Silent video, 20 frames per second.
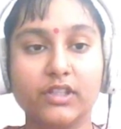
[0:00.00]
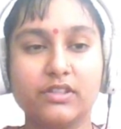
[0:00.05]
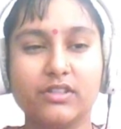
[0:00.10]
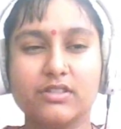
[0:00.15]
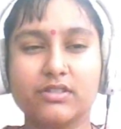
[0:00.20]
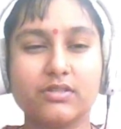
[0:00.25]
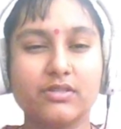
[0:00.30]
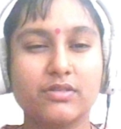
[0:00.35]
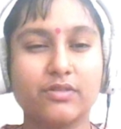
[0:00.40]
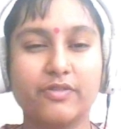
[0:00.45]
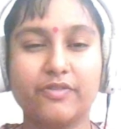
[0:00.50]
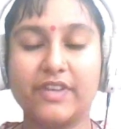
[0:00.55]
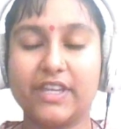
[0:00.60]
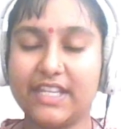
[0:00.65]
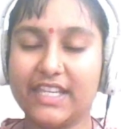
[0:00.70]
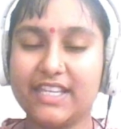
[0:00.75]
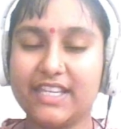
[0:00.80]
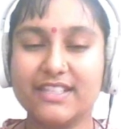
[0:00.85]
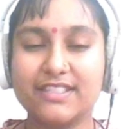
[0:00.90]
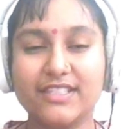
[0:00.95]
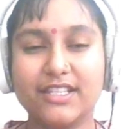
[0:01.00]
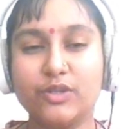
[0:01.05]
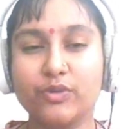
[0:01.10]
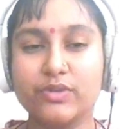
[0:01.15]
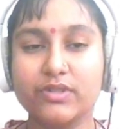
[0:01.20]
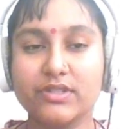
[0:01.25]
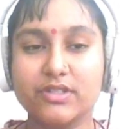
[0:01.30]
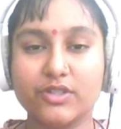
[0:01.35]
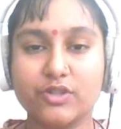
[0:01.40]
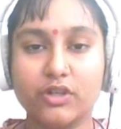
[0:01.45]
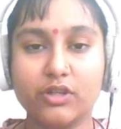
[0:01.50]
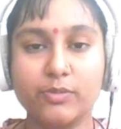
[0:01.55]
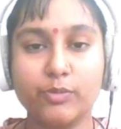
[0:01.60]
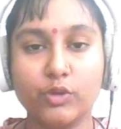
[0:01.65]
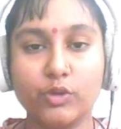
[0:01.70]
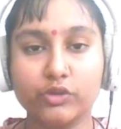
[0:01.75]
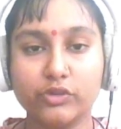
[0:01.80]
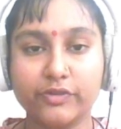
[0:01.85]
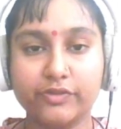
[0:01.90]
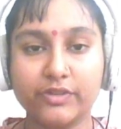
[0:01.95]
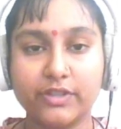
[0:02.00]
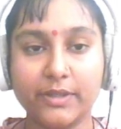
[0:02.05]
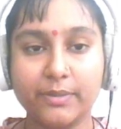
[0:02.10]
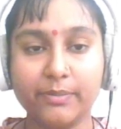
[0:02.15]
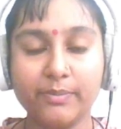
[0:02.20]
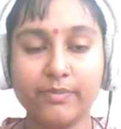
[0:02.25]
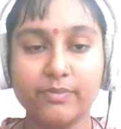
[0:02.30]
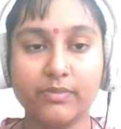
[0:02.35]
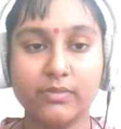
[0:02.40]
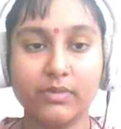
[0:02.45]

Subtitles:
It's very easy to install both of them.